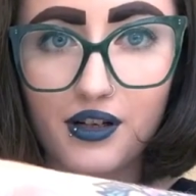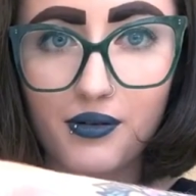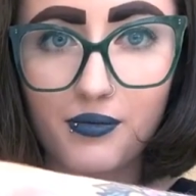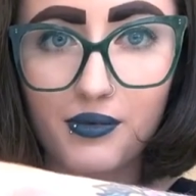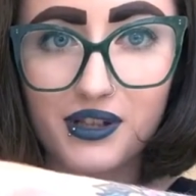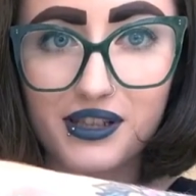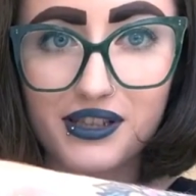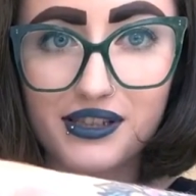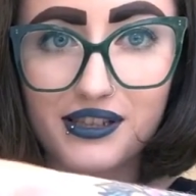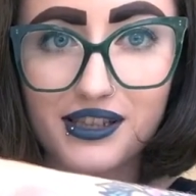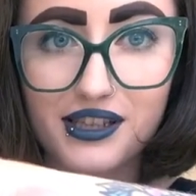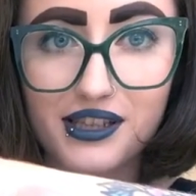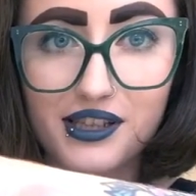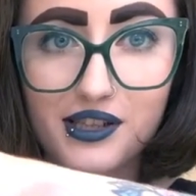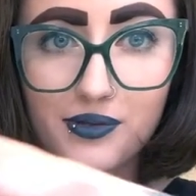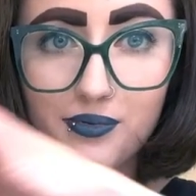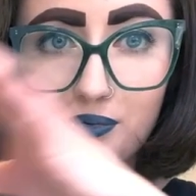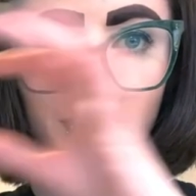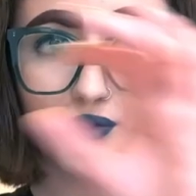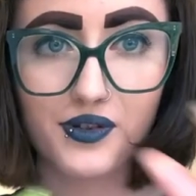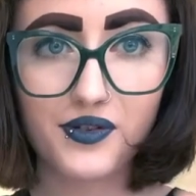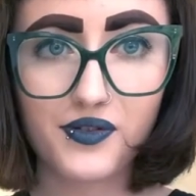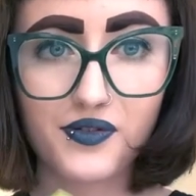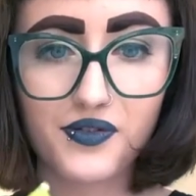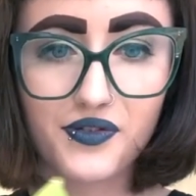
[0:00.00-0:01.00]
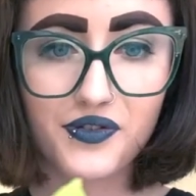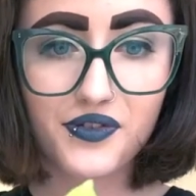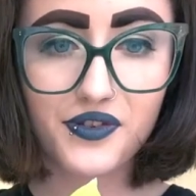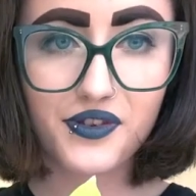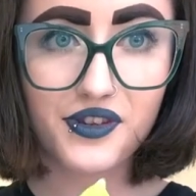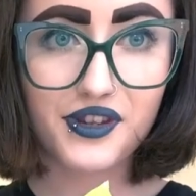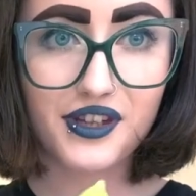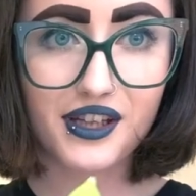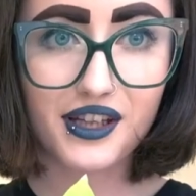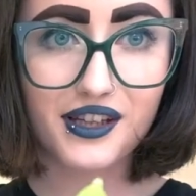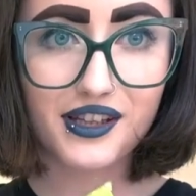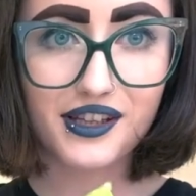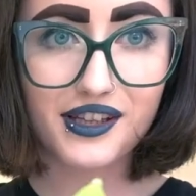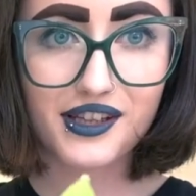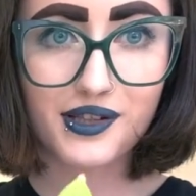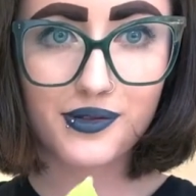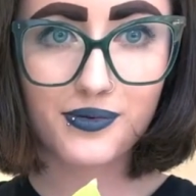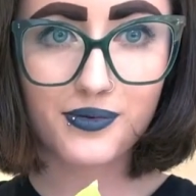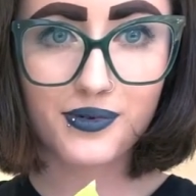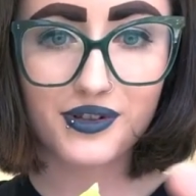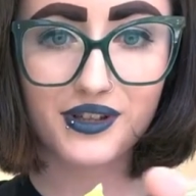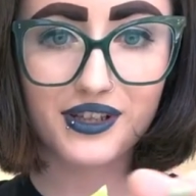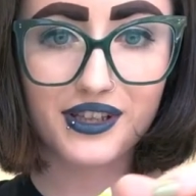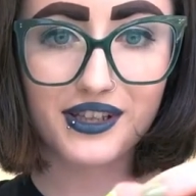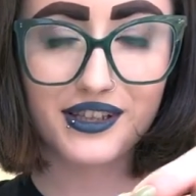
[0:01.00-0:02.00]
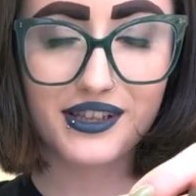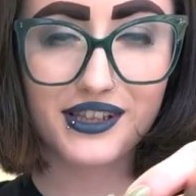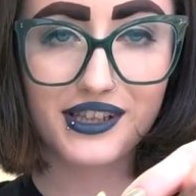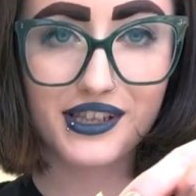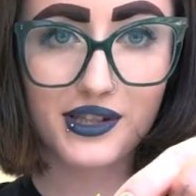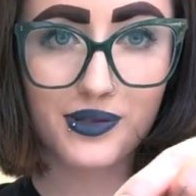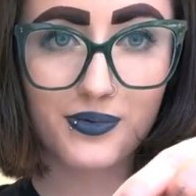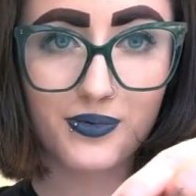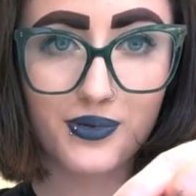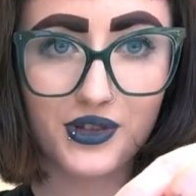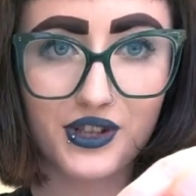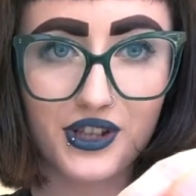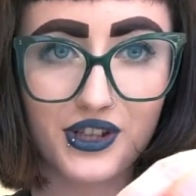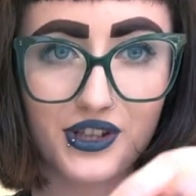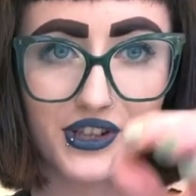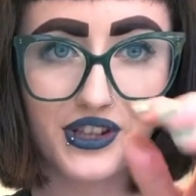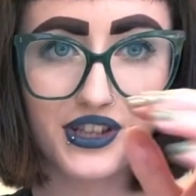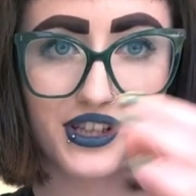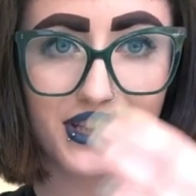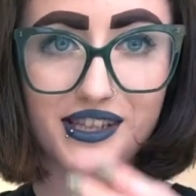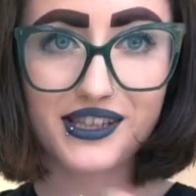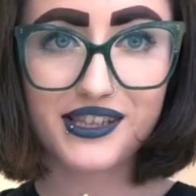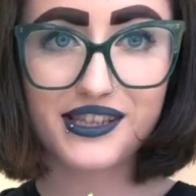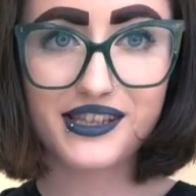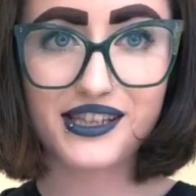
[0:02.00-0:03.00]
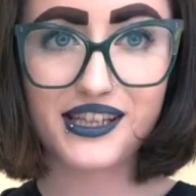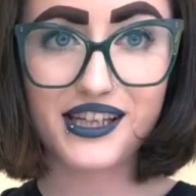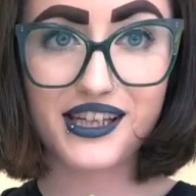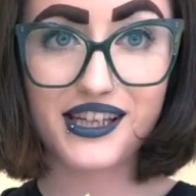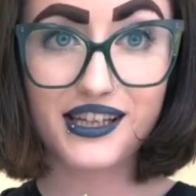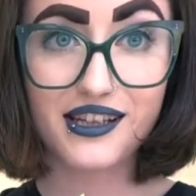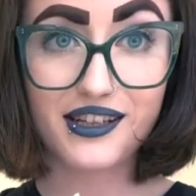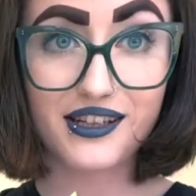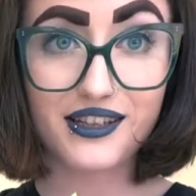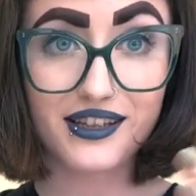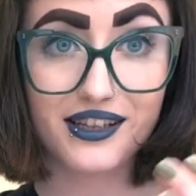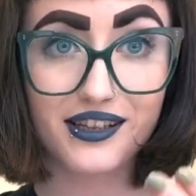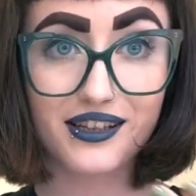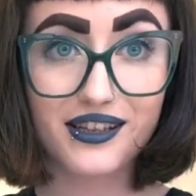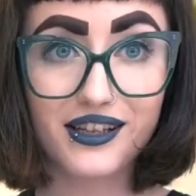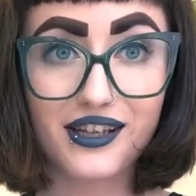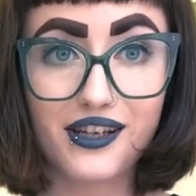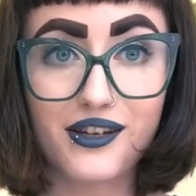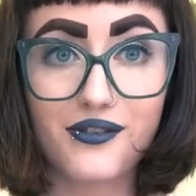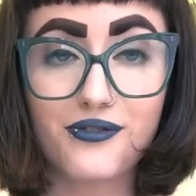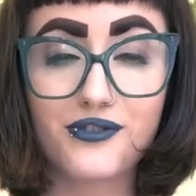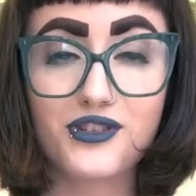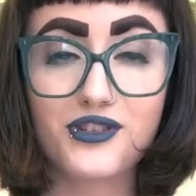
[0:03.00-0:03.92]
it went this one, then this one, then this one. And you can see the leaf